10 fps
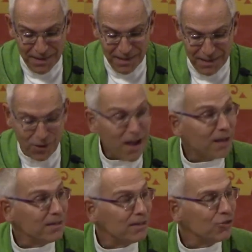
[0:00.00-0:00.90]
They're
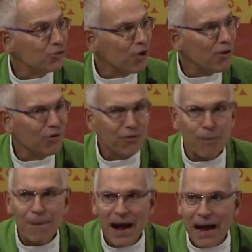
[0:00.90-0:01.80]
locked in a struggle for
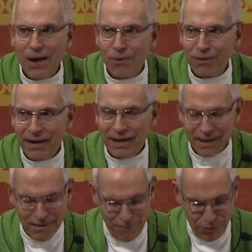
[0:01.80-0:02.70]
power and
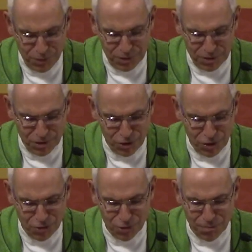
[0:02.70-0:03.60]
influence in the
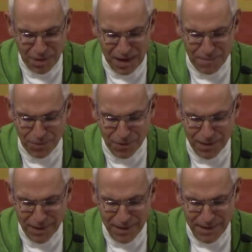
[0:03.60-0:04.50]
chosen people.
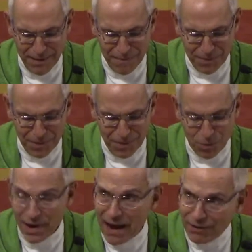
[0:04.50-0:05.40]

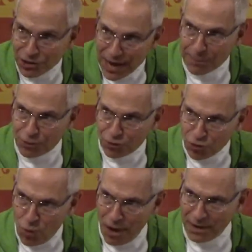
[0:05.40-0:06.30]
We're now in chapter
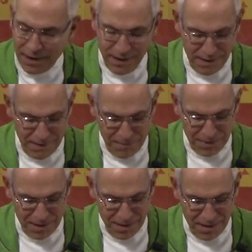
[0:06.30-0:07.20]
20
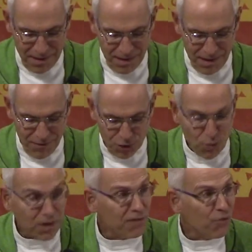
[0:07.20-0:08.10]
of the
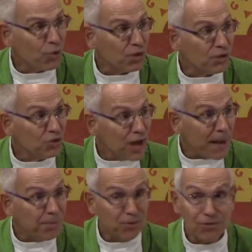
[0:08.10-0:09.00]
24
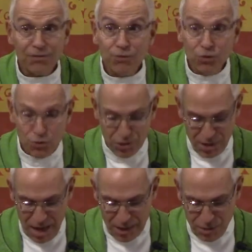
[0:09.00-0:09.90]
chapters of Luke's
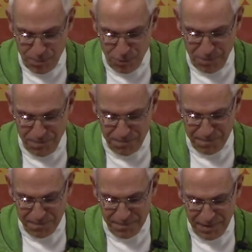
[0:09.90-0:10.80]
gospel,
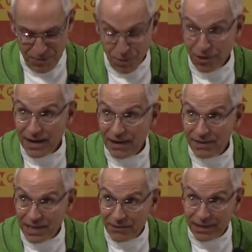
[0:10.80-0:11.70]
as we are now
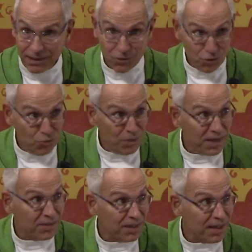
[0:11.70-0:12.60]
nearing in 2
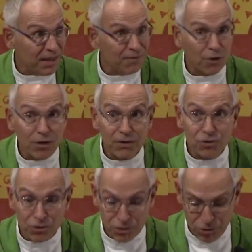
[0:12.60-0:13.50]
weeks the end of our
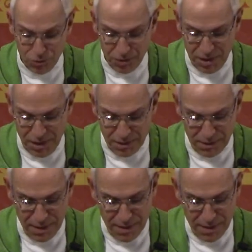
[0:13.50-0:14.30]
liturgical year.